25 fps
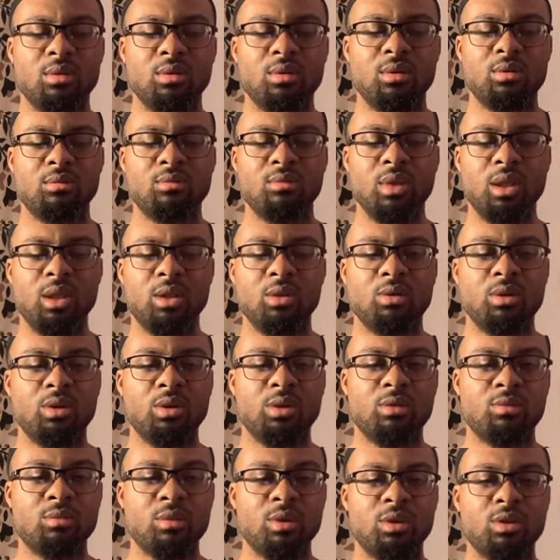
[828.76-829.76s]
my Lord
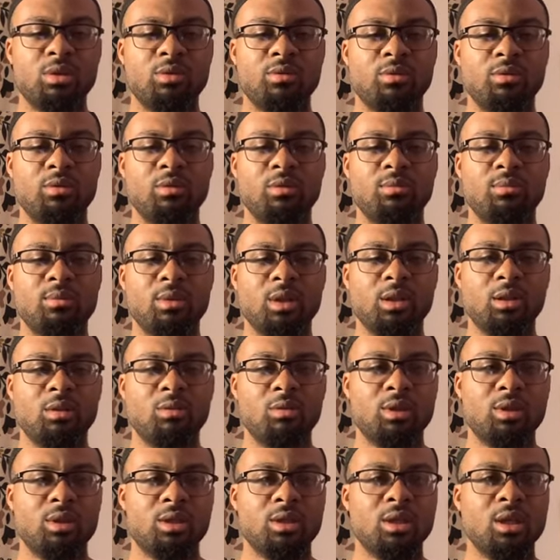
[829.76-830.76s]
is merciful, my Lord
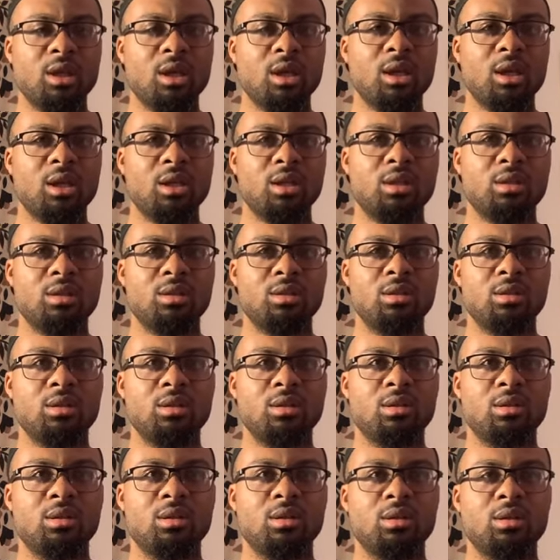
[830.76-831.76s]
is kind,
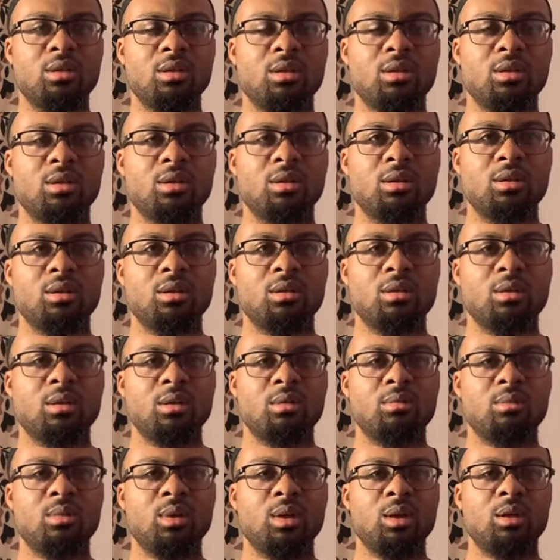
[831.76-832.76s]

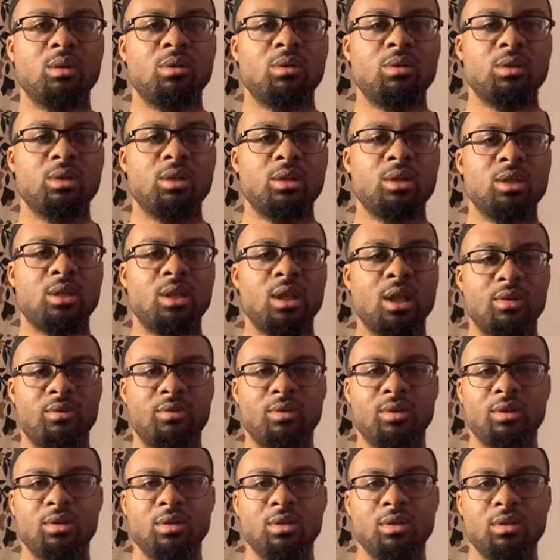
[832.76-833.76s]
my Lord is
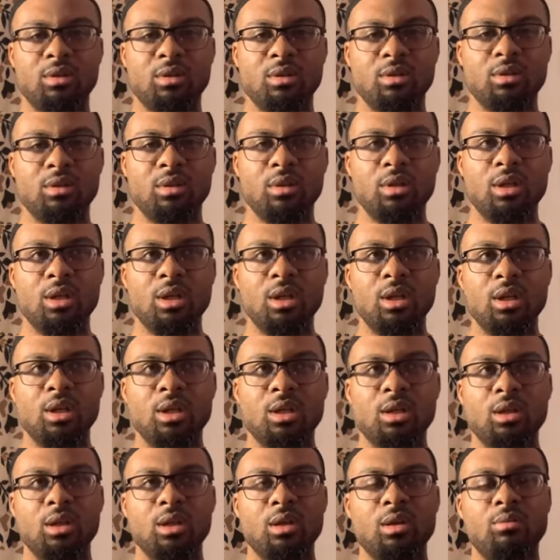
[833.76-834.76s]
loving.
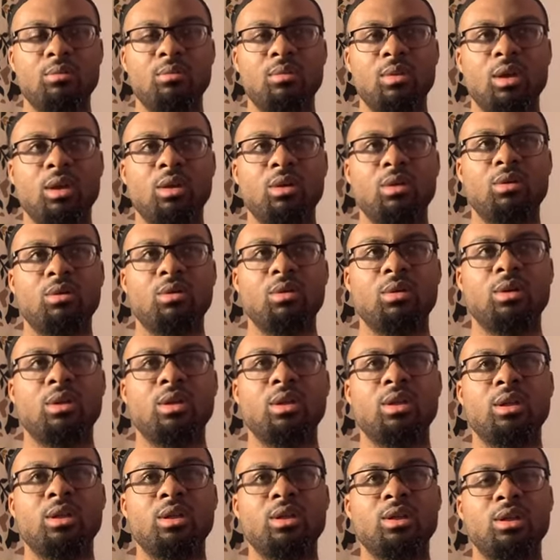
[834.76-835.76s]
And my Lord,
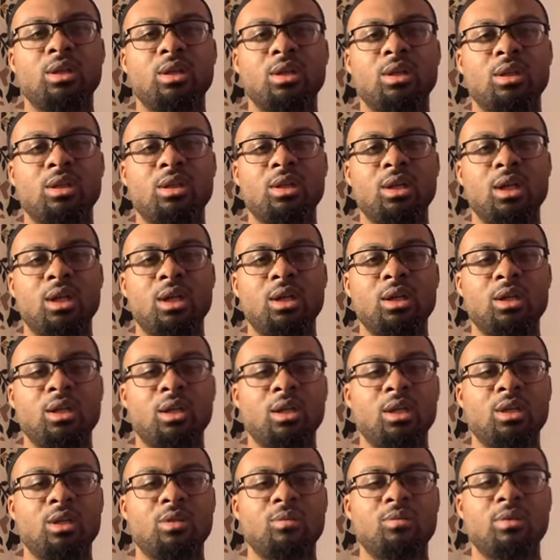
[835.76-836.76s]
inshallah ta'ala, He
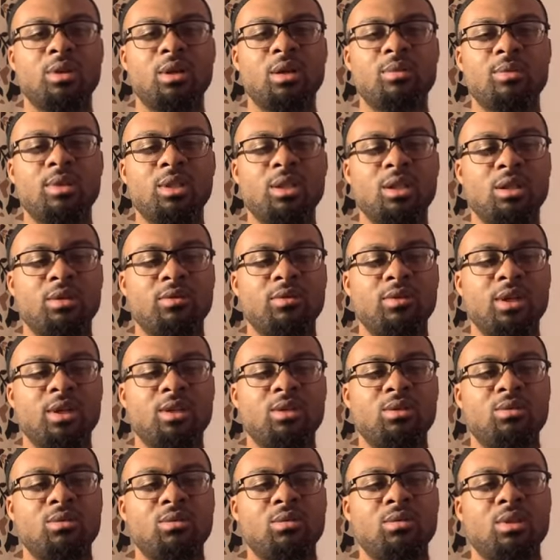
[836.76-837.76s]
has promised that if I
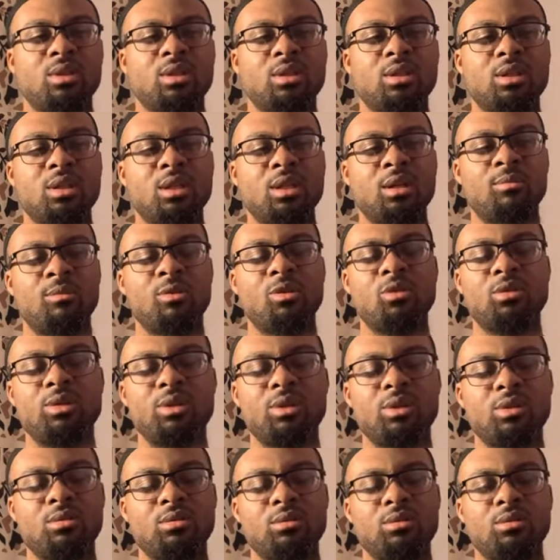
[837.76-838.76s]
do this, that I'm going
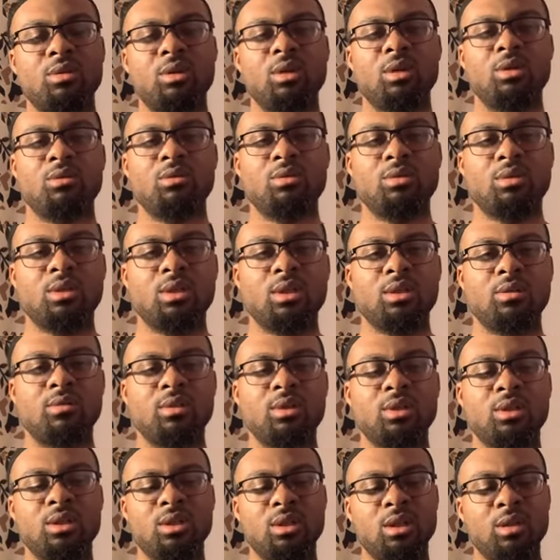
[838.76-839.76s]
to receive
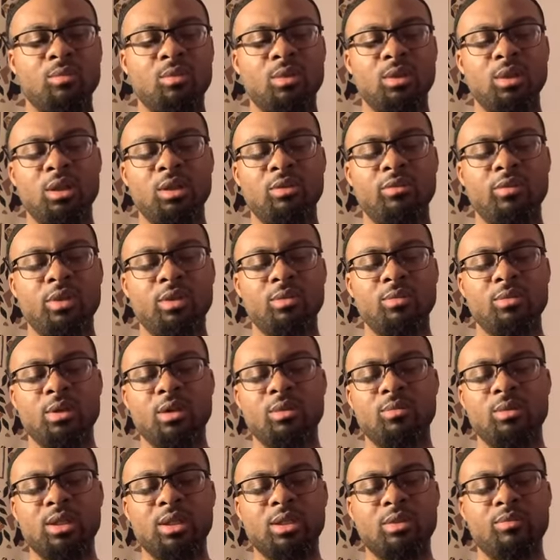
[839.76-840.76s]
this, and I believe in the
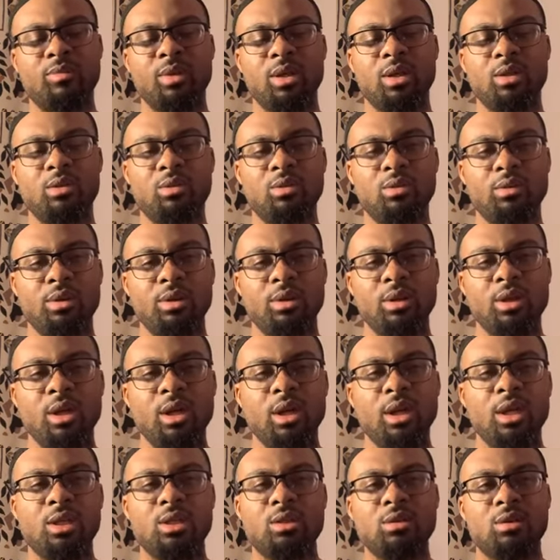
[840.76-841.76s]
promise of my Lord.
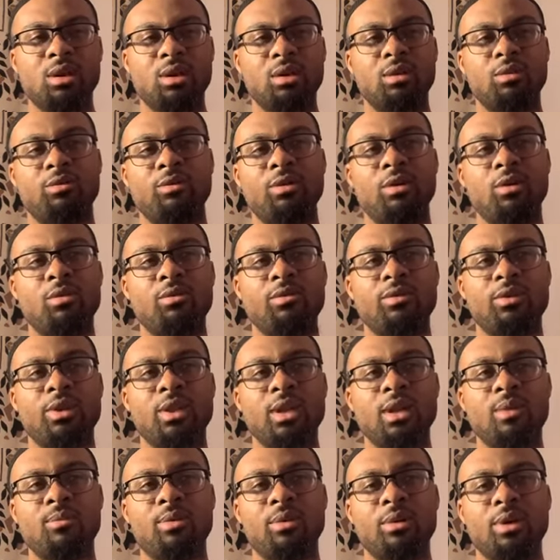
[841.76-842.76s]
And so out of hope for
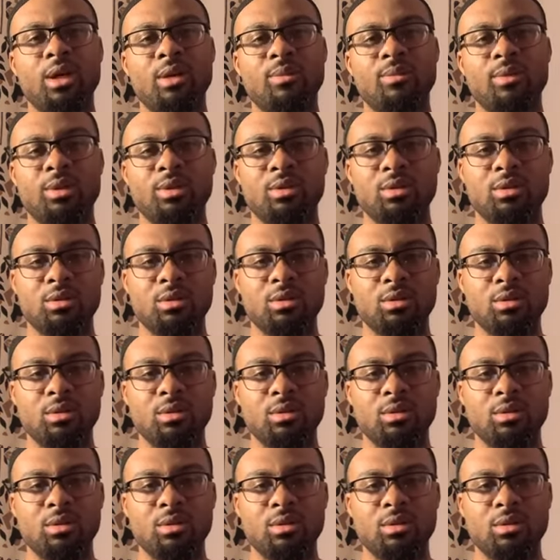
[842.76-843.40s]
that promise,